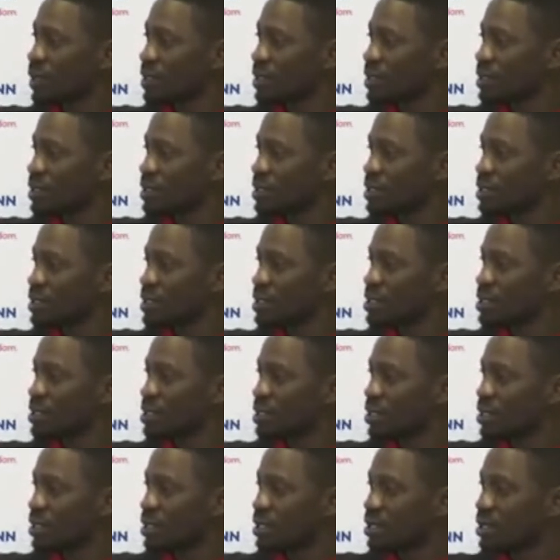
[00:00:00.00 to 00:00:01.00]
partners.
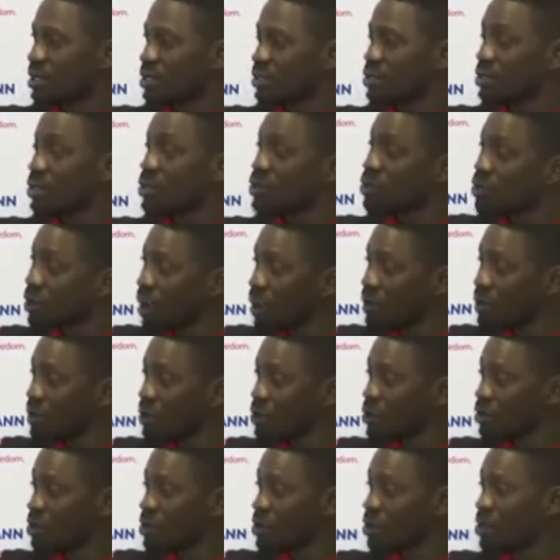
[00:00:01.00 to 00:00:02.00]
We grab
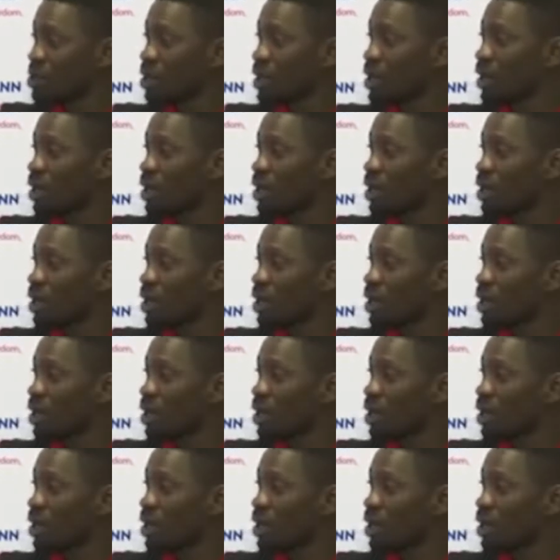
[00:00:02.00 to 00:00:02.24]
it with